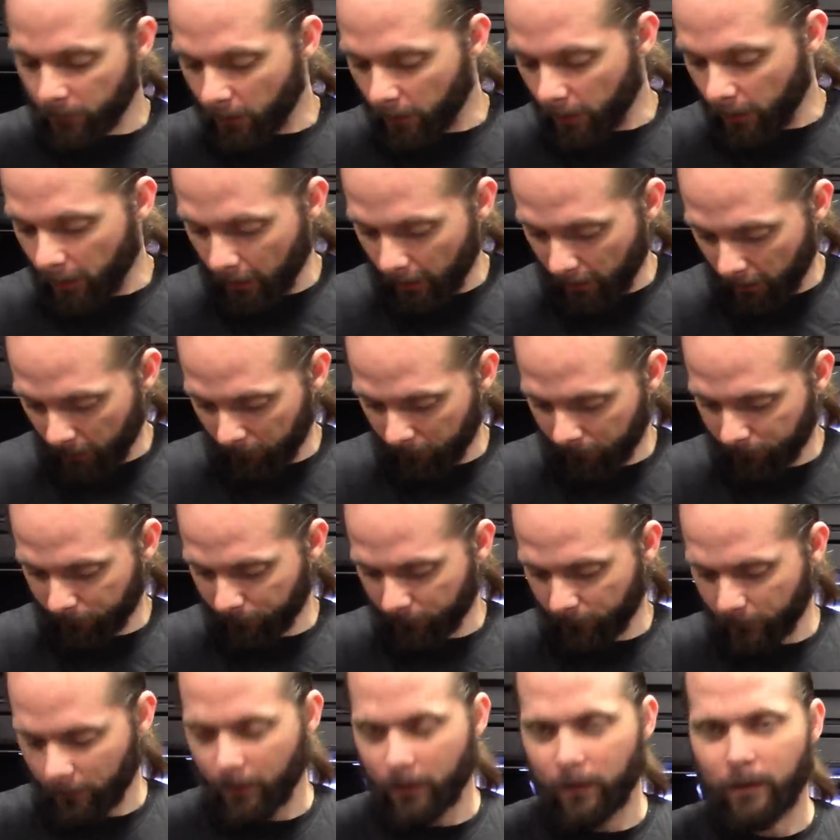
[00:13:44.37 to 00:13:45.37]

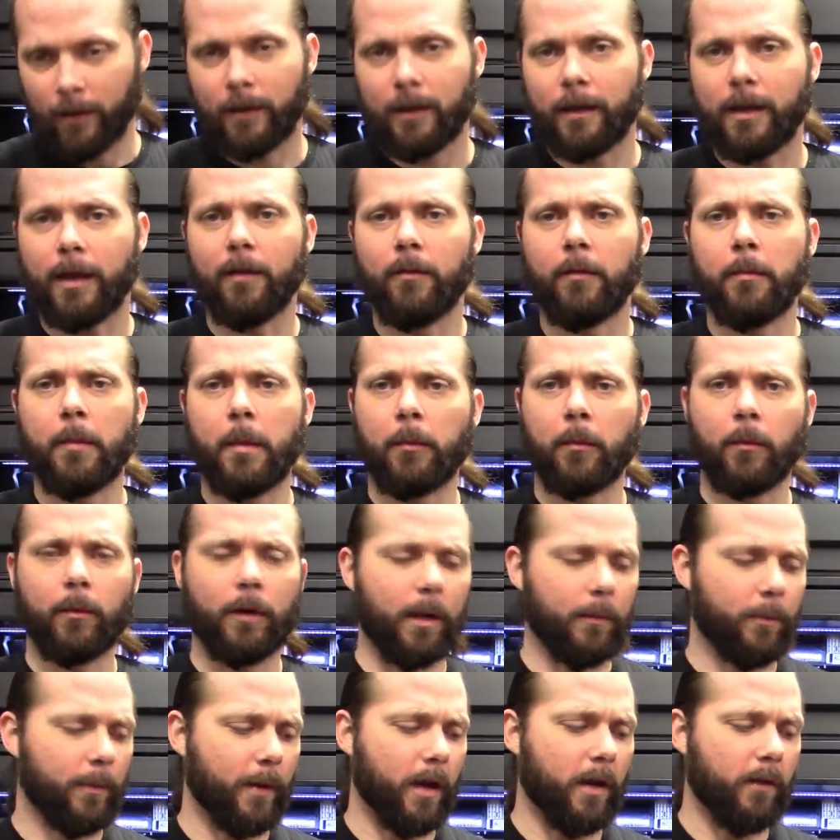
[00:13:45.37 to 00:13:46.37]
Can't remember what
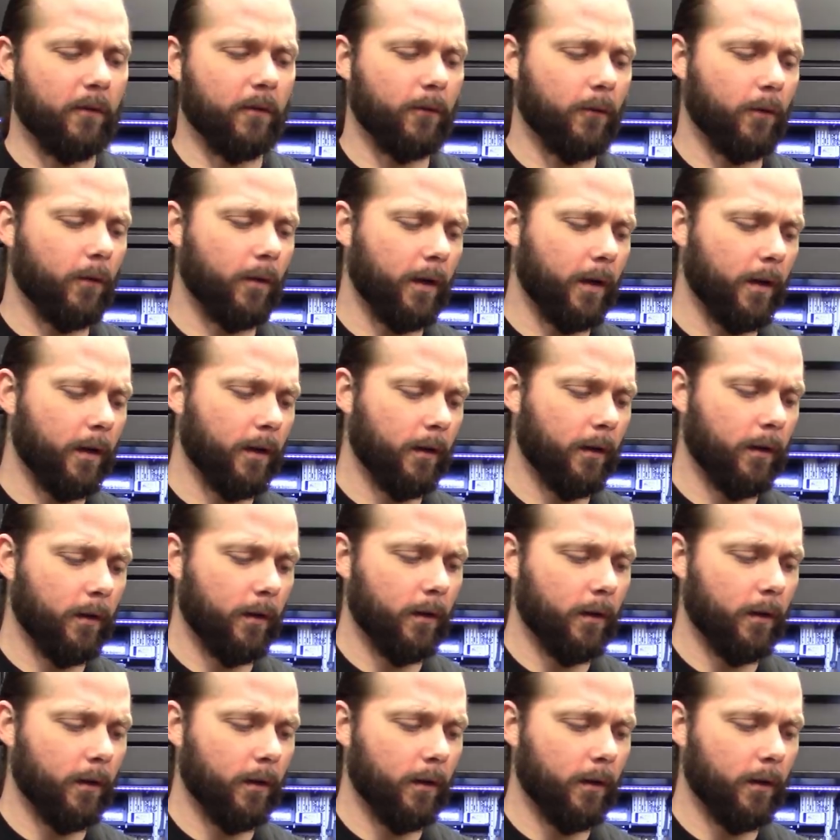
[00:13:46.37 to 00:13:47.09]
I paid for it,